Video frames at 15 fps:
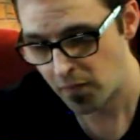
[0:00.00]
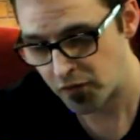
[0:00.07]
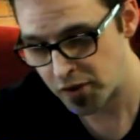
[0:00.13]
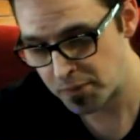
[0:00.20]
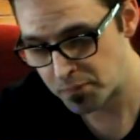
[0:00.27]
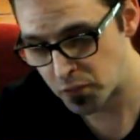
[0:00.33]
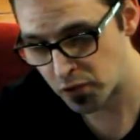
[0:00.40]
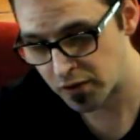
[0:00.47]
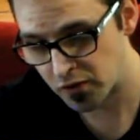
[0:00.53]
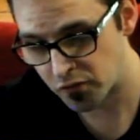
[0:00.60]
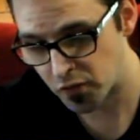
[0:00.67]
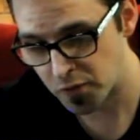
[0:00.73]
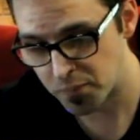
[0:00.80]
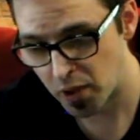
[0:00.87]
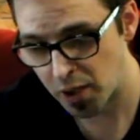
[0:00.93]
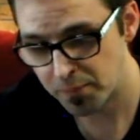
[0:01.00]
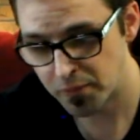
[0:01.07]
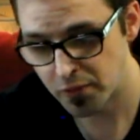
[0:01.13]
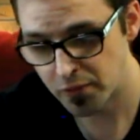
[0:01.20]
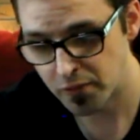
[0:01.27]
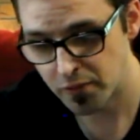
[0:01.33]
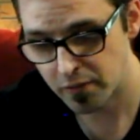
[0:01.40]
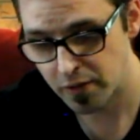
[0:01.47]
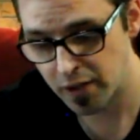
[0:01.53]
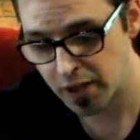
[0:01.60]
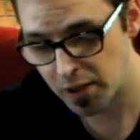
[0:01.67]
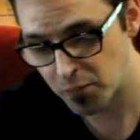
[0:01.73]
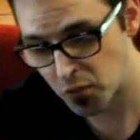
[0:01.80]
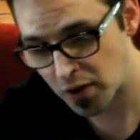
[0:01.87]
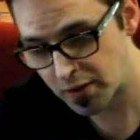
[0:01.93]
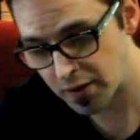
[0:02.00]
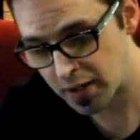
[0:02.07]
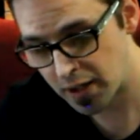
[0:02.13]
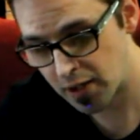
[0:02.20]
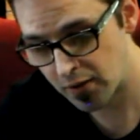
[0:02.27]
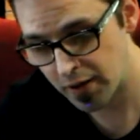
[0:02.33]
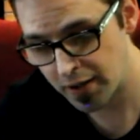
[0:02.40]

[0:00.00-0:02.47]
the book is very popular right now,